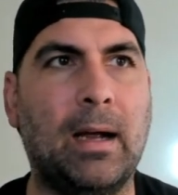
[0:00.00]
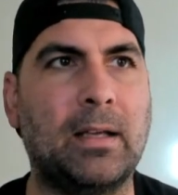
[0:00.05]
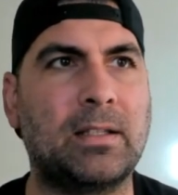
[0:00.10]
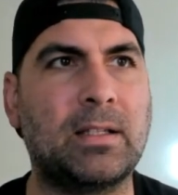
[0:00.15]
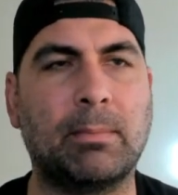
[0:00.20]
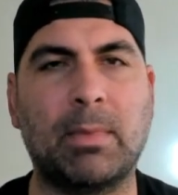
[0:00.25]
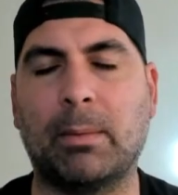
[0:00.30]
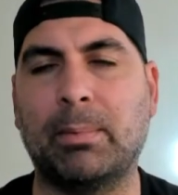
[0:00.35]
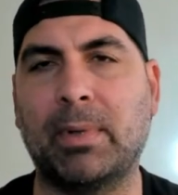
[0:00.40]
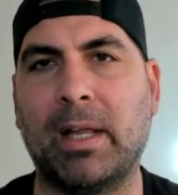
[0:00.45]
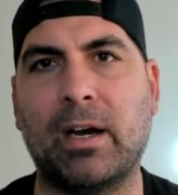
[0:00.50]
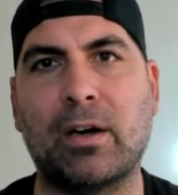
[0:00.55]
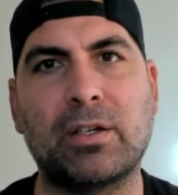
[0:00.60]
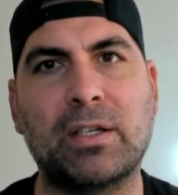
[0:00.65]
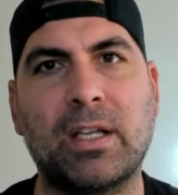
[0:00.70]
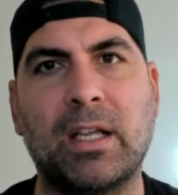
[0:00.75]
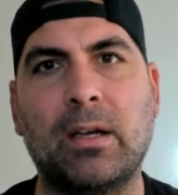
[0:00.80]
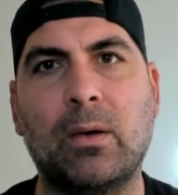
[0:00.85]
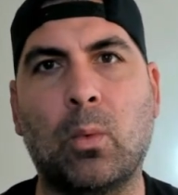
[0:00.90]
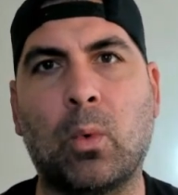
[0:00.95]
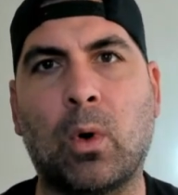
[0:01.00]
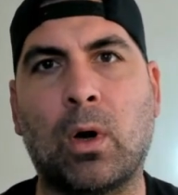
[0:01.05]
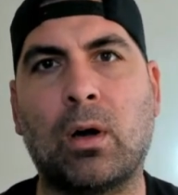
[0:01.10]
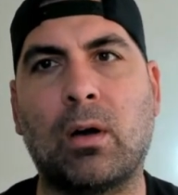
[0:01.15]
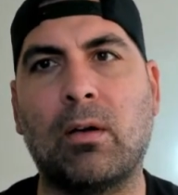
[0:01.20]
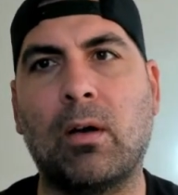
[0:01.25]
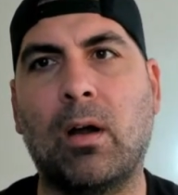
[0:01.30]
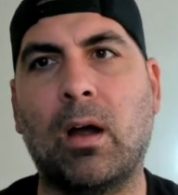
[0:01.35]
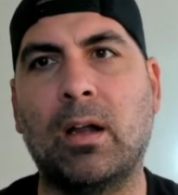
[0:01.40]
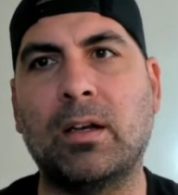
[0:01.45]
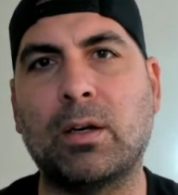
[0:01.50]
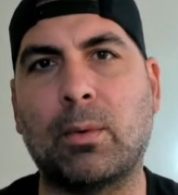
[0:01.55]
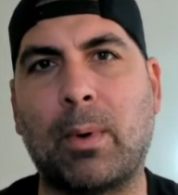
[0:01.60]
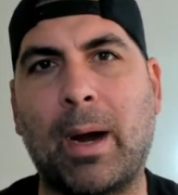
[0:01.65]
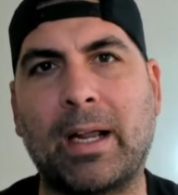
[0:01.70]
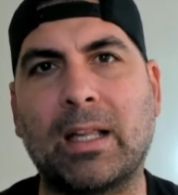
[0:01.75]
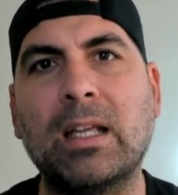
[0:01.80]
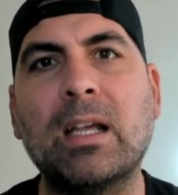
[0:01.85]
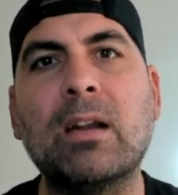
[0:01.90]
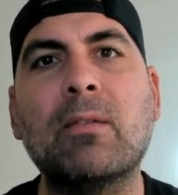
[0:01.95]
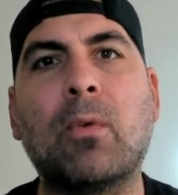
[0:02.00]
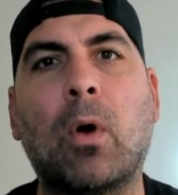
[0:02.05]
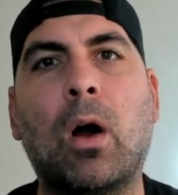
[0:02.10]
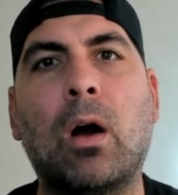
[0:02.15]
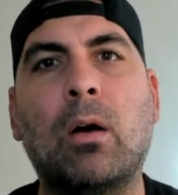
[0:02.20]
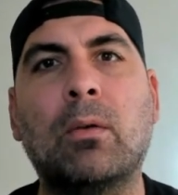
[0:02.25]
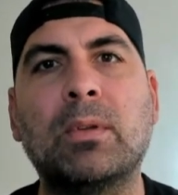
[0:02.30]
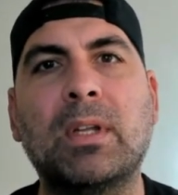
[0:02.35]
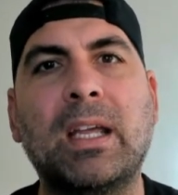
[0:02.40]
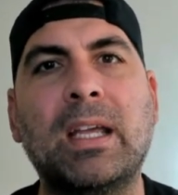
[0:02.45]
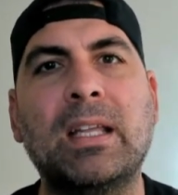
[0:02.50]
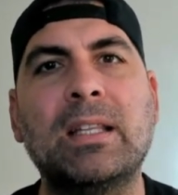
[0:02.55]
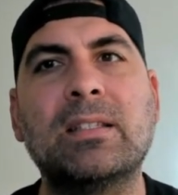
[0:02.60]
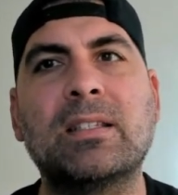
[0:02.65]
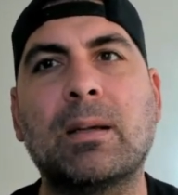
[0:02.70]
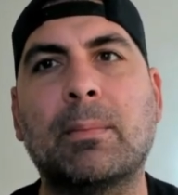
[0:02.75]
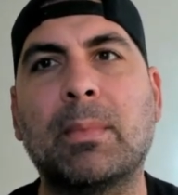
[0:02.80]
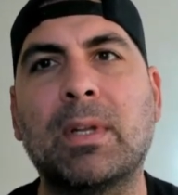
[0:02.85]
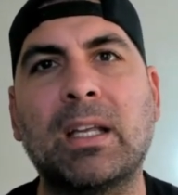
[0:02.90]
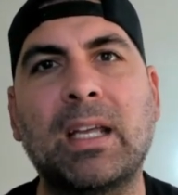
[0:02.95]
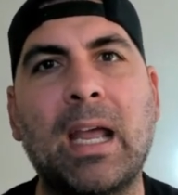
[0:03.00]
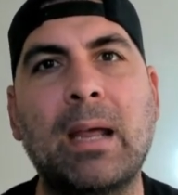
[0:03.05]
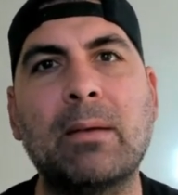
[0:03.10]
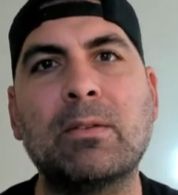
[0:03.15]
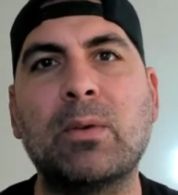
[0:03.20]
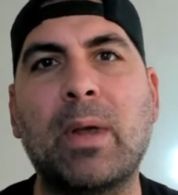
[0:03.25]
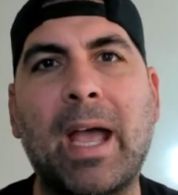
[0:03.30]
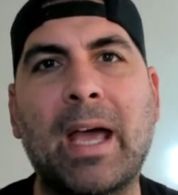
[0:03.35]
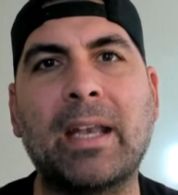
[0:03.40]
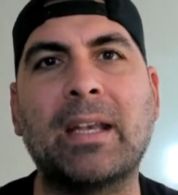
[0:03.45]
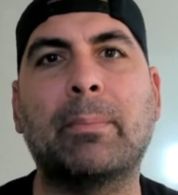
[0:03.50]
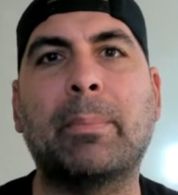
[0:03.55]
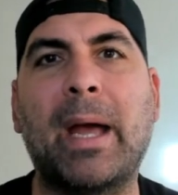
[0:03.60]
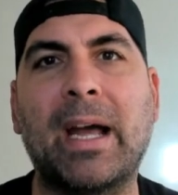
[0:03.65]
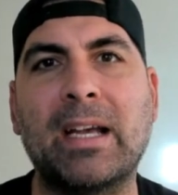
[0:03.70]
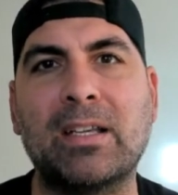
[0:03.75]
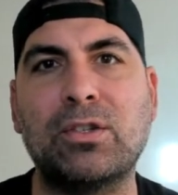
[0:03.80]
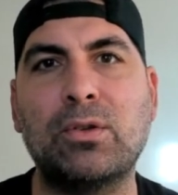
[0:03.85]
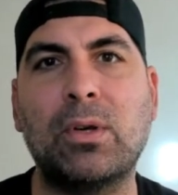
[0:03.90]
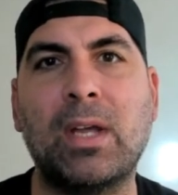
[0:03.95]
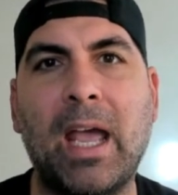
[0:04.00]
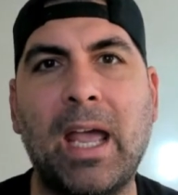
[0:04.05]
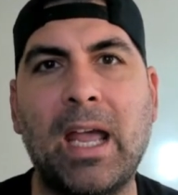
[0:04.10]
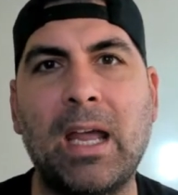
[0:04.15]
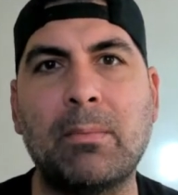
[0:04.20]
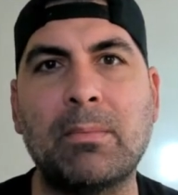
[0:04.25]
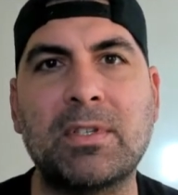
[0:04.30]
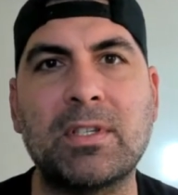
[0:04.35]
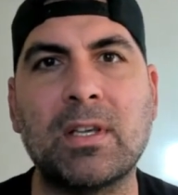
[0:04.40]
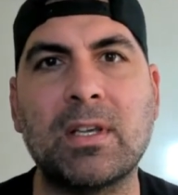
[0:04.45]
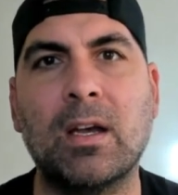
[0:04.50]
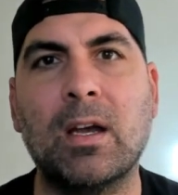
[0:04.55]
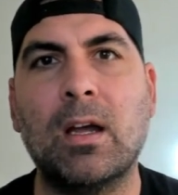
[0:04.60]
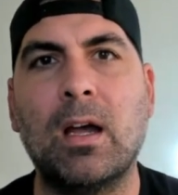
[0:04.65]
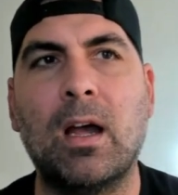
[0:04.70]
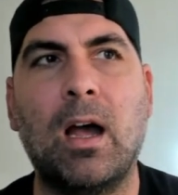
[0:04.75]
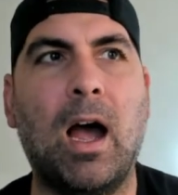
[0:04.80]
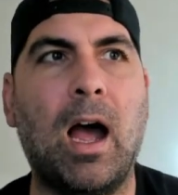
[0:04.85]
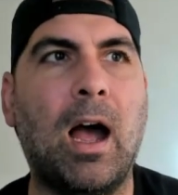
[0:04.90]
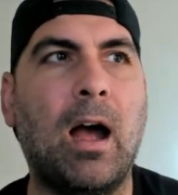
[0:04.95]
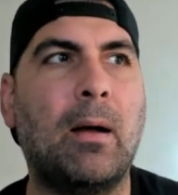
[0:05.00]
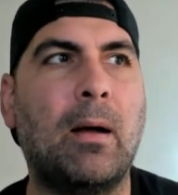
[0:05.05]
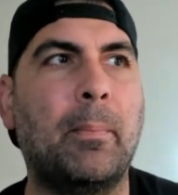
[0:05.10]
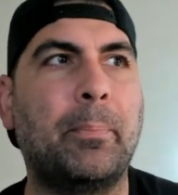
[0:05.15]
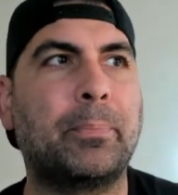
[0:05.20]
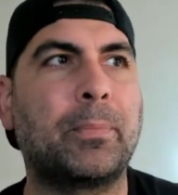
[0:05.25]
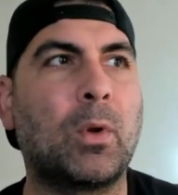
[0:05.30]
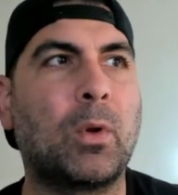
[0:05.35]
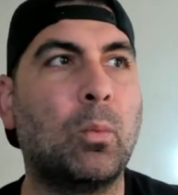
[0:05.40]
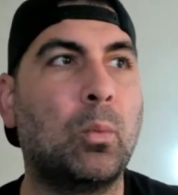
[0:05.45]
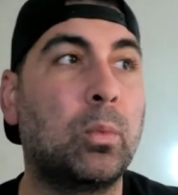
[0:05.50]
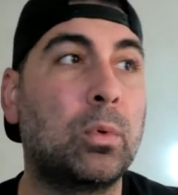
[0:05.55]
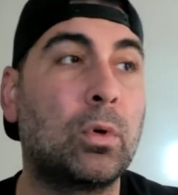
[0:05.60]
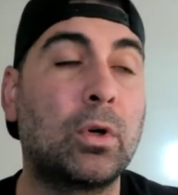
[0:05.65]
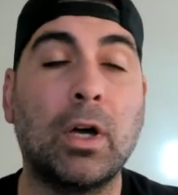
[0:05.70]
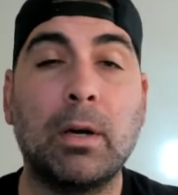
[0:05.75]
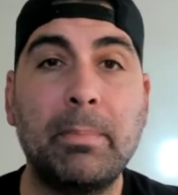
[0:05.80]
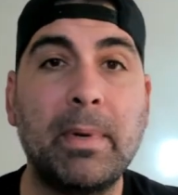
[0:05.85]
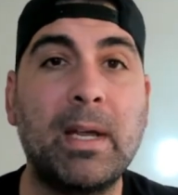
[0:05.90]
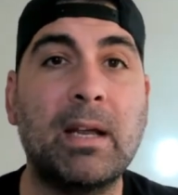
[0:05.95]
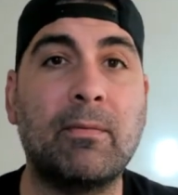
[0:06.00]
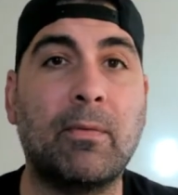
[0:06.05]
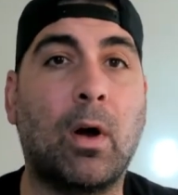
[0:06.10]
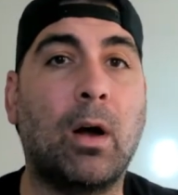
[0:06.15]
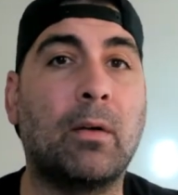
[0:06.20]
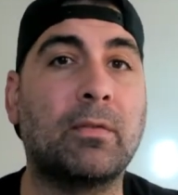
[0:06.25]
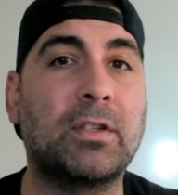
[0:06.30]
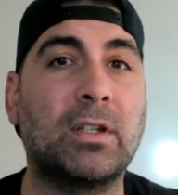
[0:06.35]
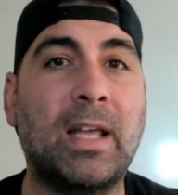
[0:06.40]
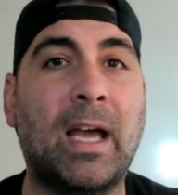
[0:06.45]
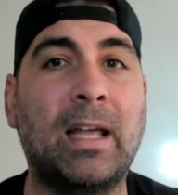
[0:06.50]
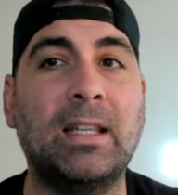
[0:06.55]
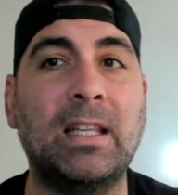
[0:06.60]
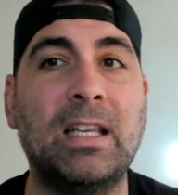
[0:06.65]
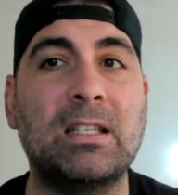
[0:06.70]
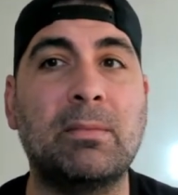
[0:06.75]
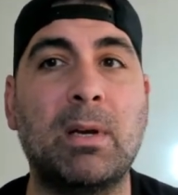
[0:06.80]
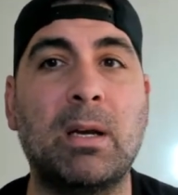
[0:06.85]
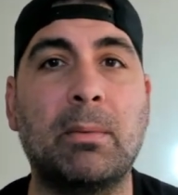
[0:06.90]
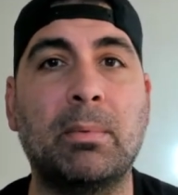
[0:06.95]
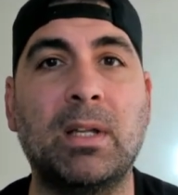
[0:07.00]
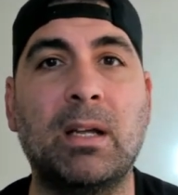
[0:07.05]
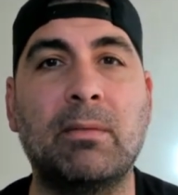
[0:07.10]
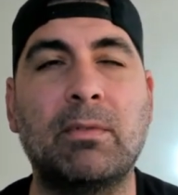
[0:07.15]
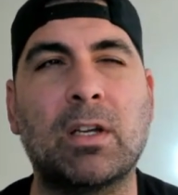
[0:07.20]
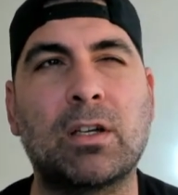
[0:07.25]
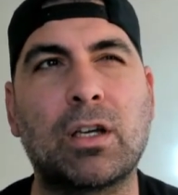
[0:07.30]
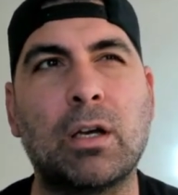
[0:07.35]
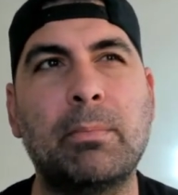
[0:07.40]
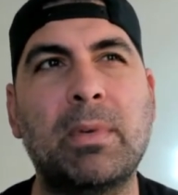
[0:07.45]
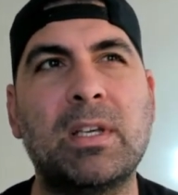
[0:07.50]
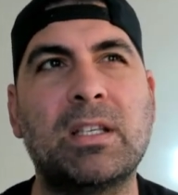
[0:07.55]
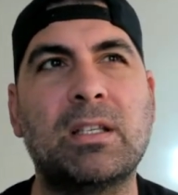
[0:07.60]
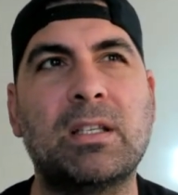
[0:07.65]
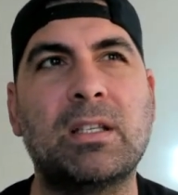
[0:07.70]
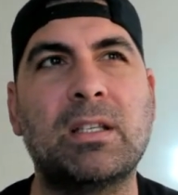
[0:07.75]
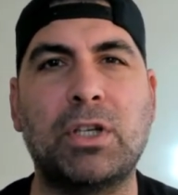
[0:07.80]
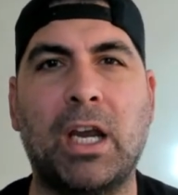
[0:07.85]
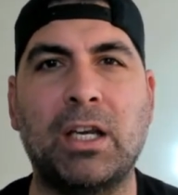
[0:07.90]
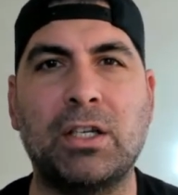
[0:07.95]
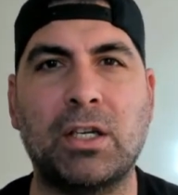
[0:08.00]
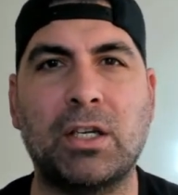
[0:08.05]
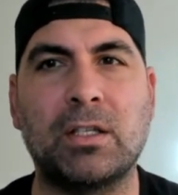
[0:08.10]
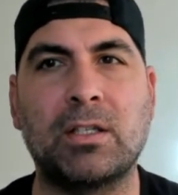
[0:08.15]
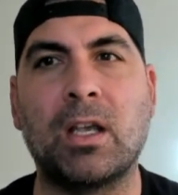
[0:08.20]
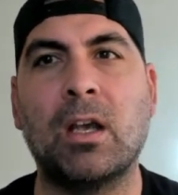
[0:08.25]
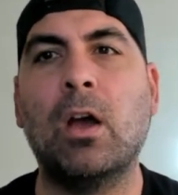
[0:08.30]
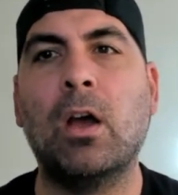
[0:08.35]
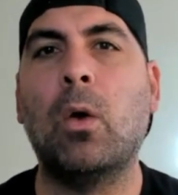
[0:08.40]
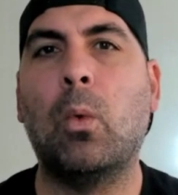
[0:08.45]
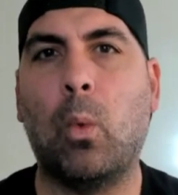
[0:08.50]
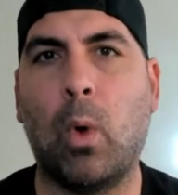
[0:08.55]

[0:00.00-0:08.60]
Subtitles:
Some of the players that weren't directly involved in some of the games we had in the past 2 games could be involved. So that leads me to believe there could be some changes.